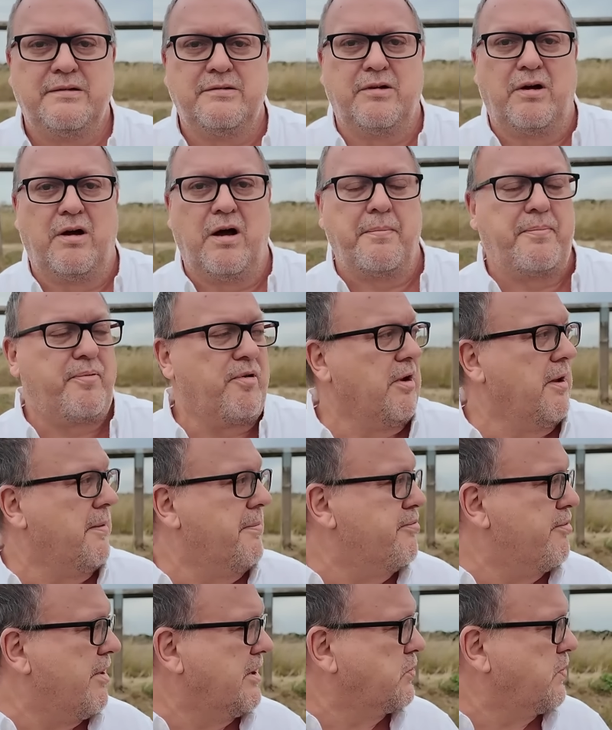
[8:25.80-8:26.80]
Well, I'm pretty
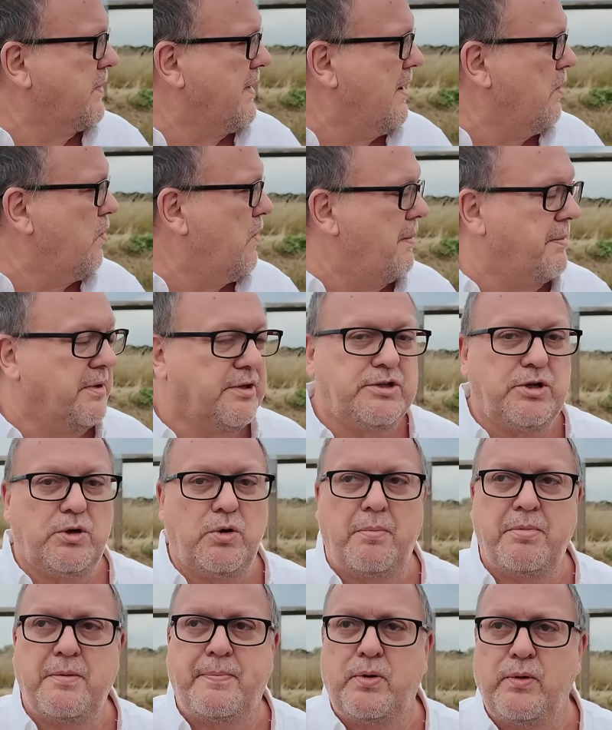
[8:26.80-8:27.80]
impressed with that. What I'm going to
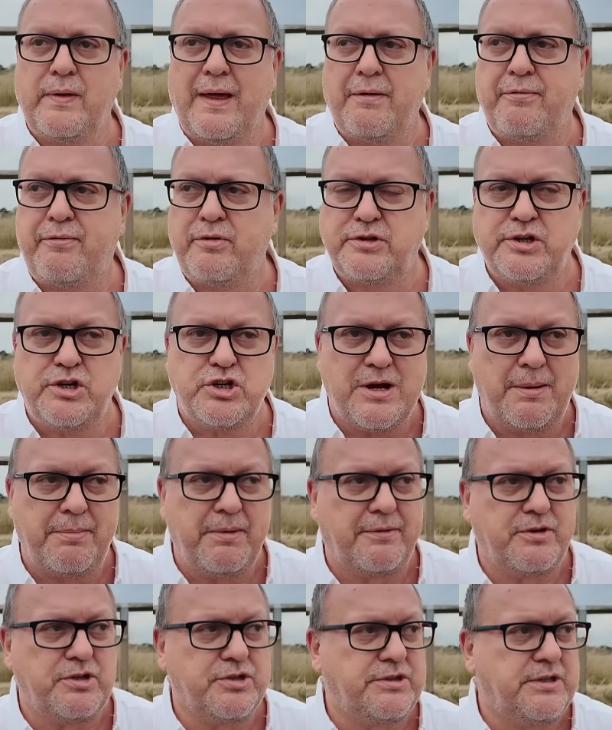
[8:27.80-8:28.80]
do, I'm going to put that footage up
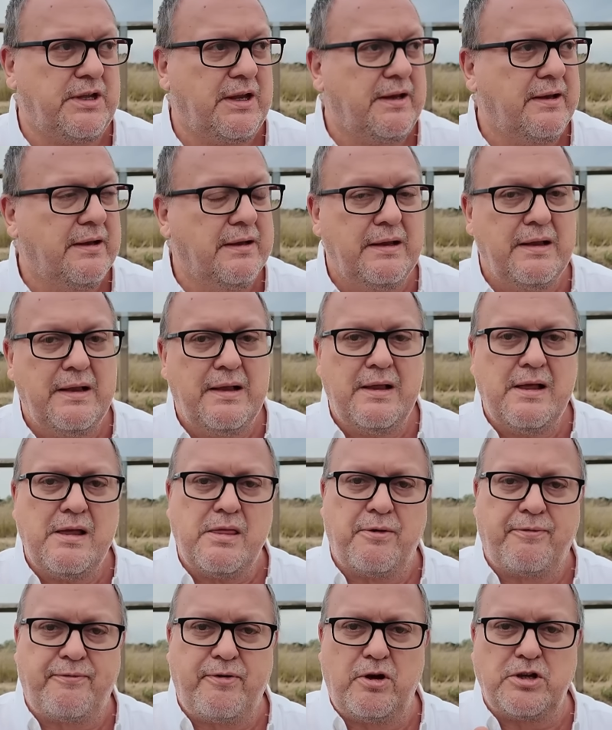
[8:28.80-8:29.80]
that I just did,
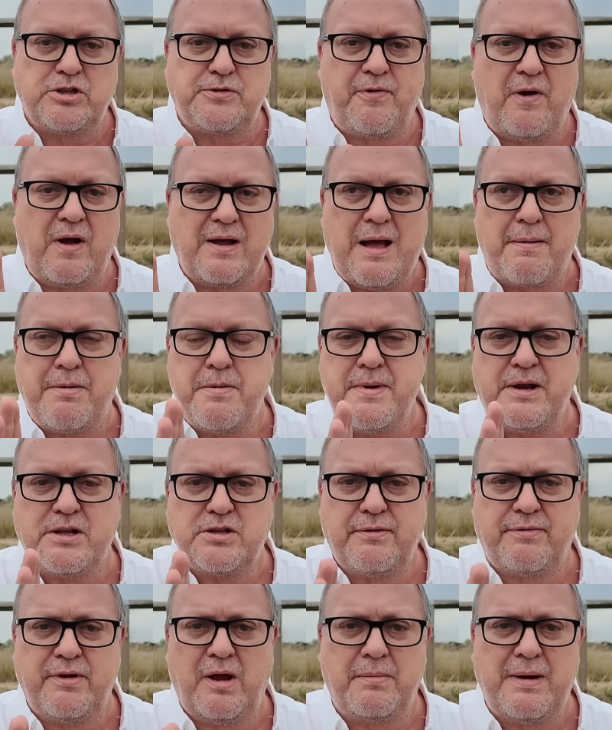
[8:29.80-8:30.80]
the first couple of
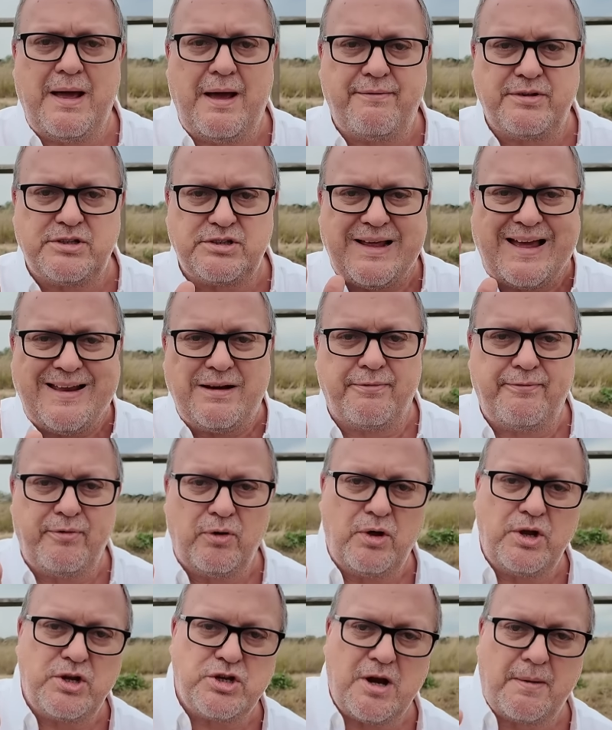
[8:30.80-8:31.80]
minutes of it, I'm going to have a standard
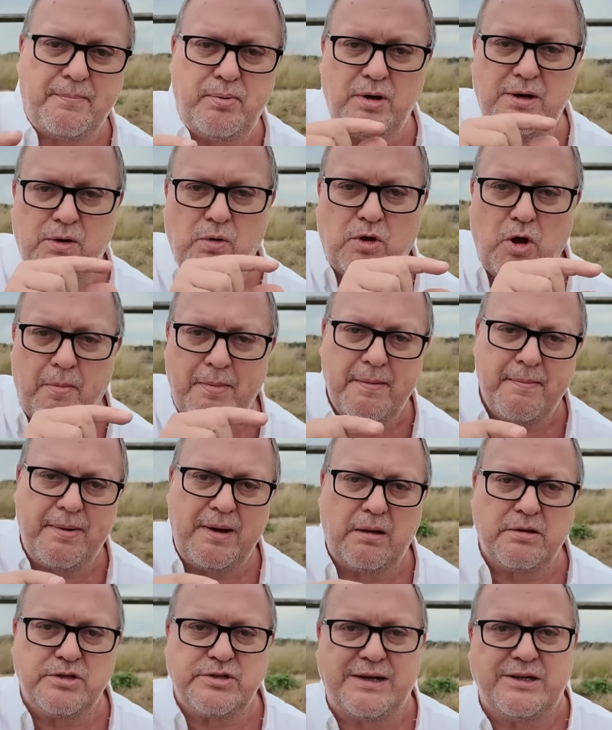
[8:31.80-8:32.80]
footage, and I'll put a little comment
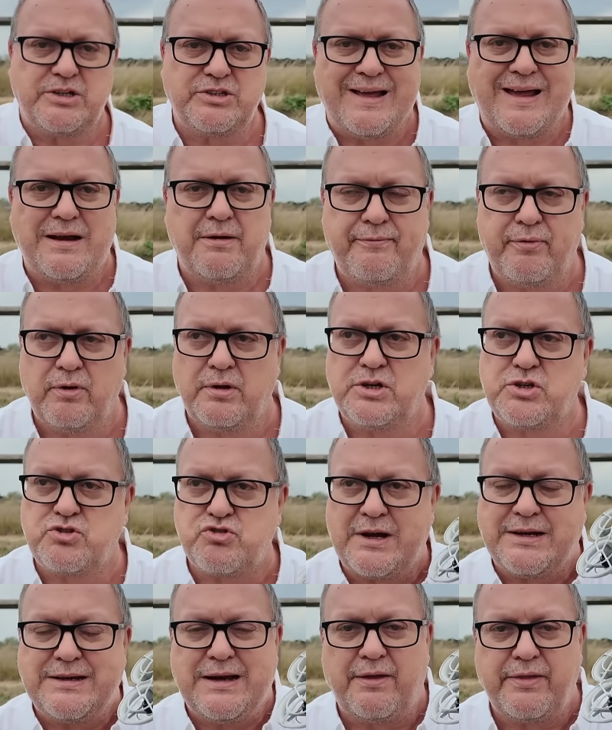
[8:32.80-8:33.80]
below saying it's standard footage
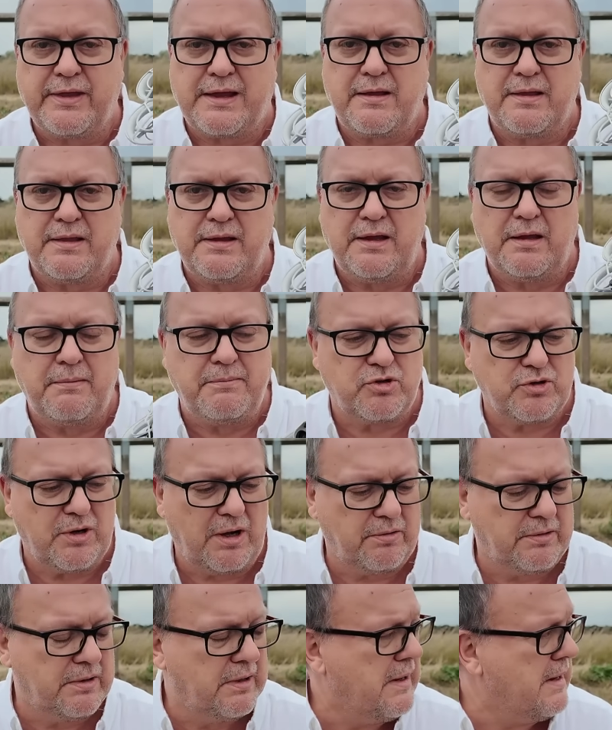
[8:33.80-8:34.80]
straight out of the
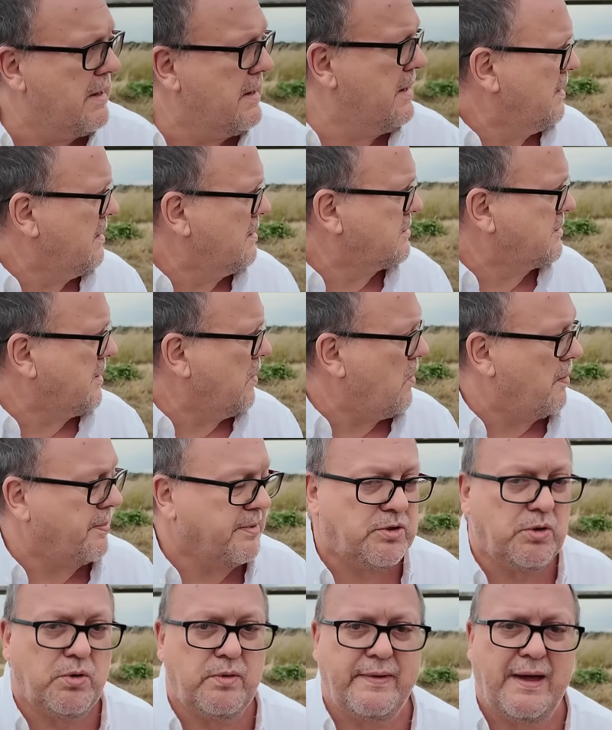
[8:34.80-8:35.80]
drone. So I'll
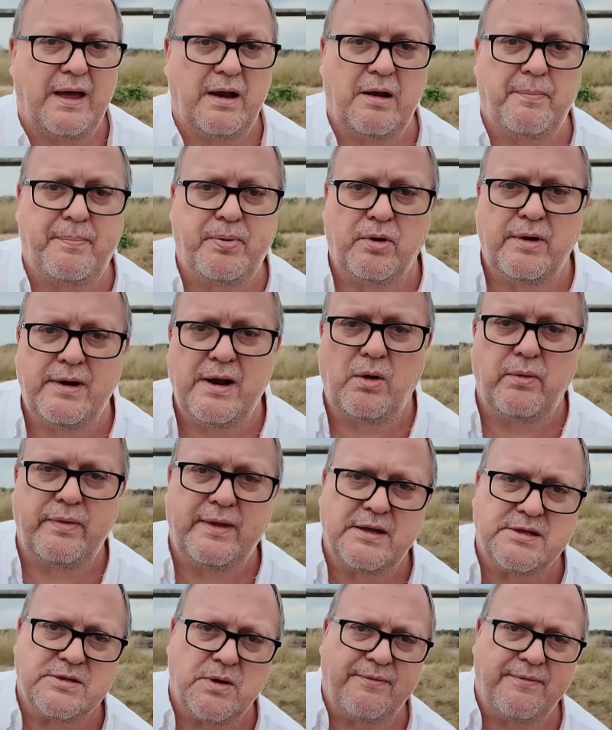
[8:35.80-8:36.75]
be doing that, and I'll put a note there.